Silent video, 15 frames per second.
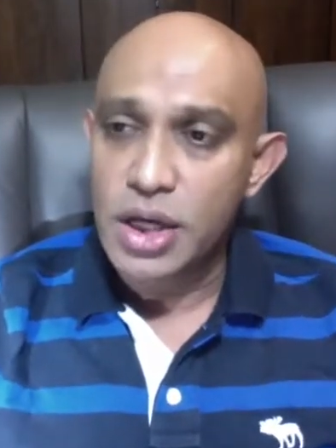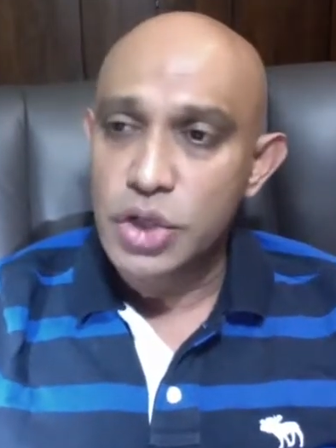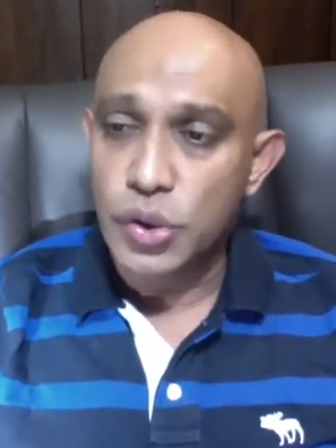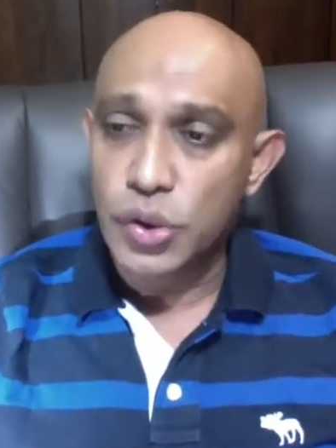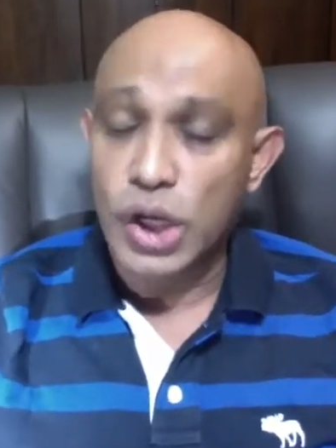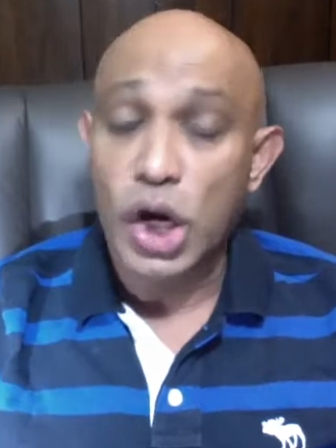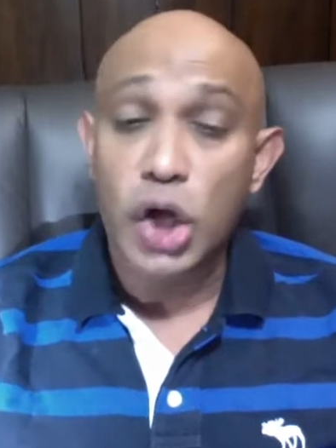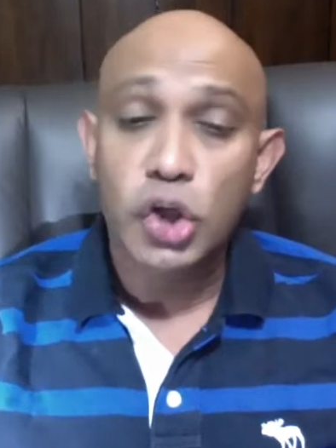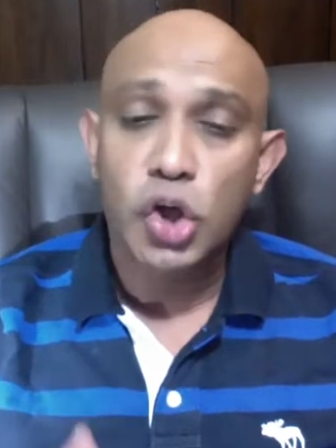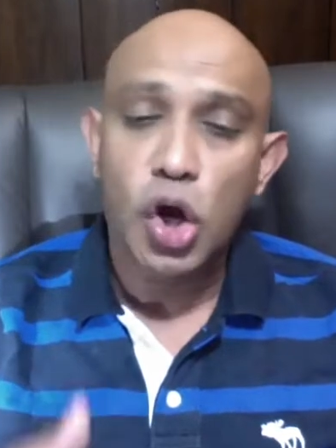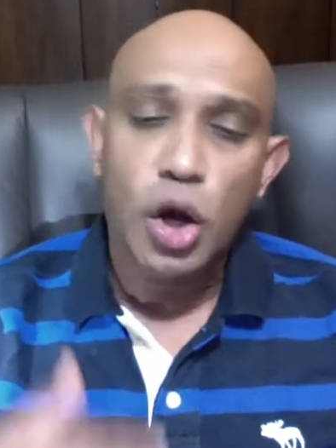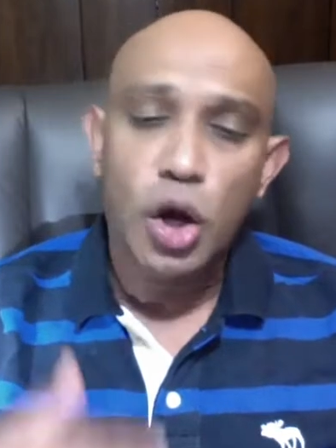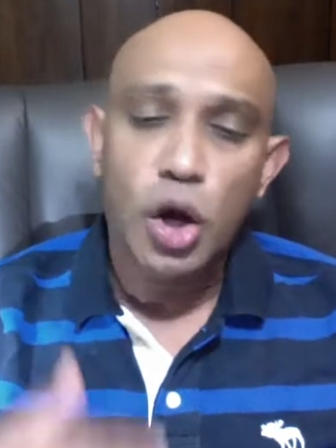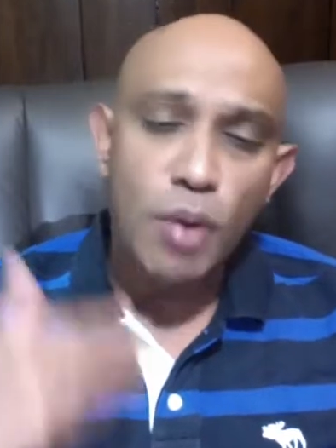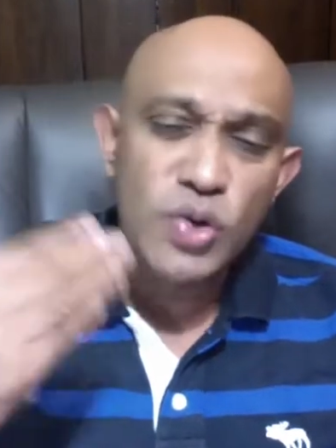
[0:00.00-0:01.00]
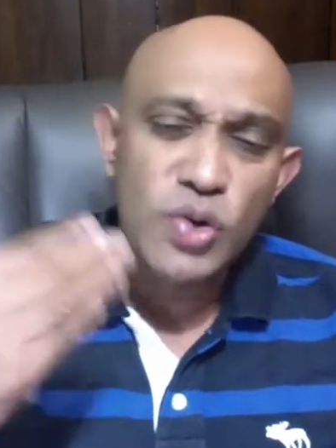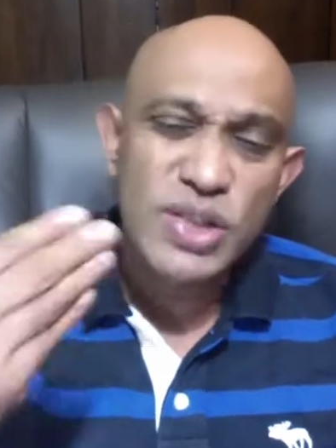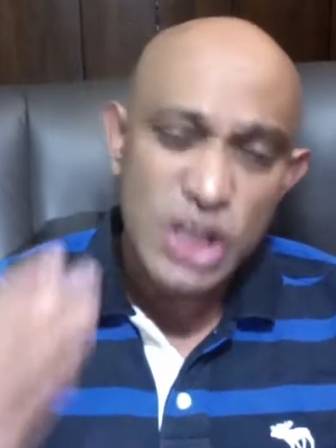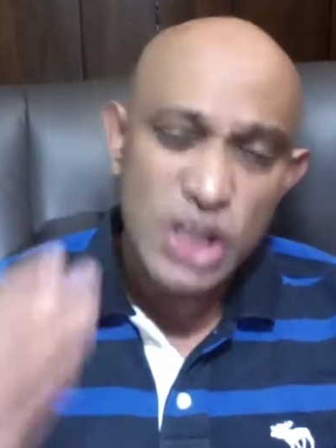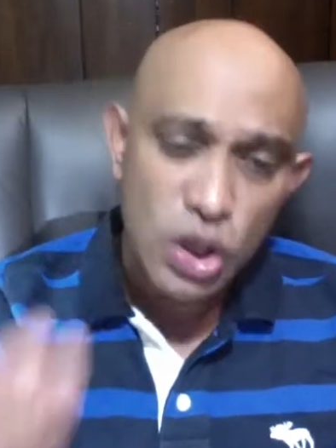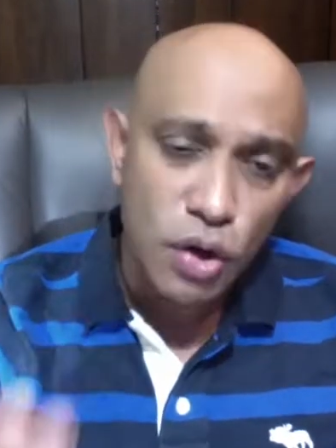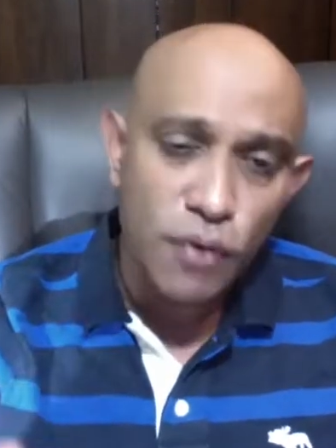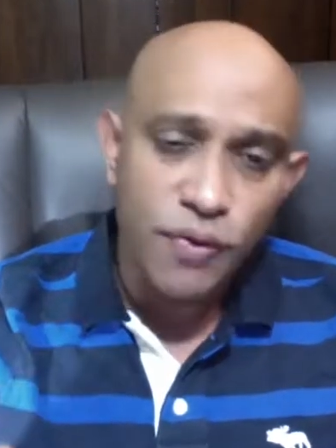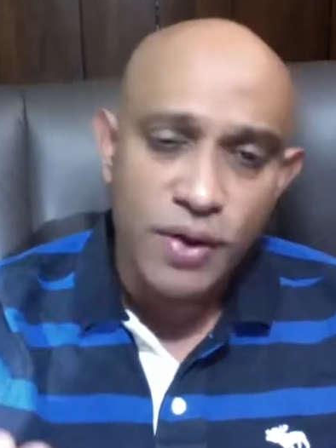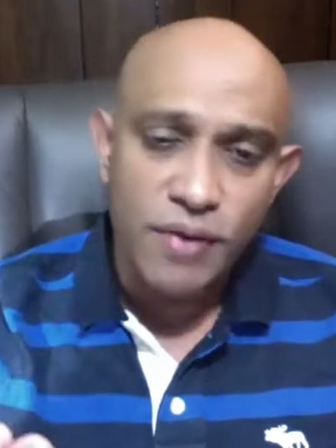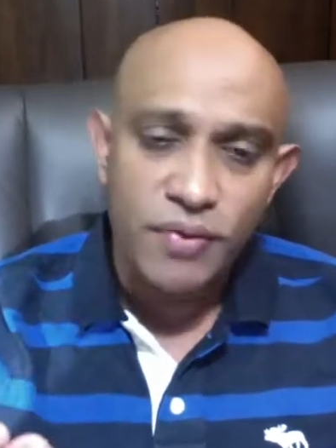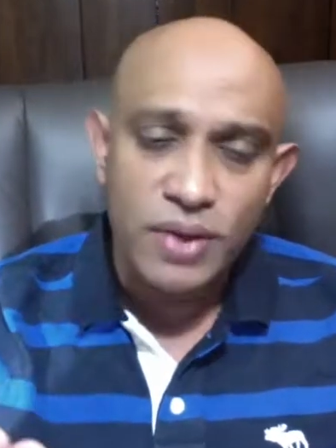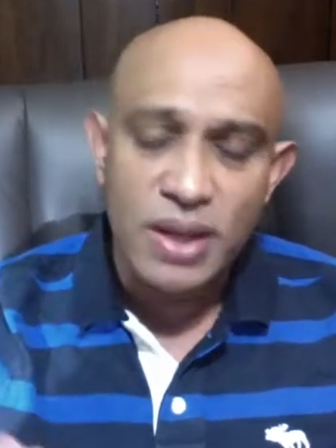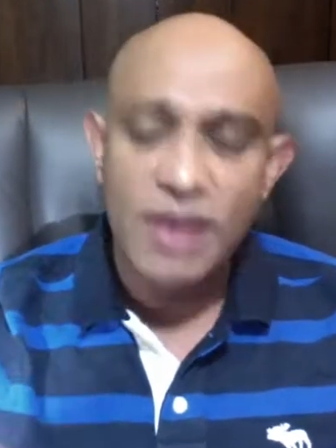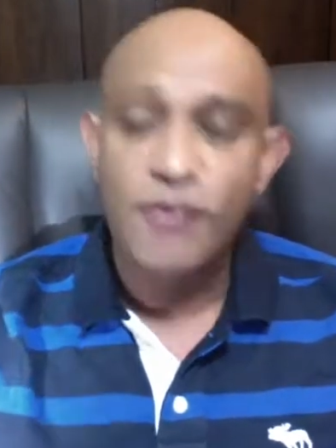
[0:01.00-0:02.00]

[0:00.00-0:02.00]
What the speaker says: You cannot talk about 0/5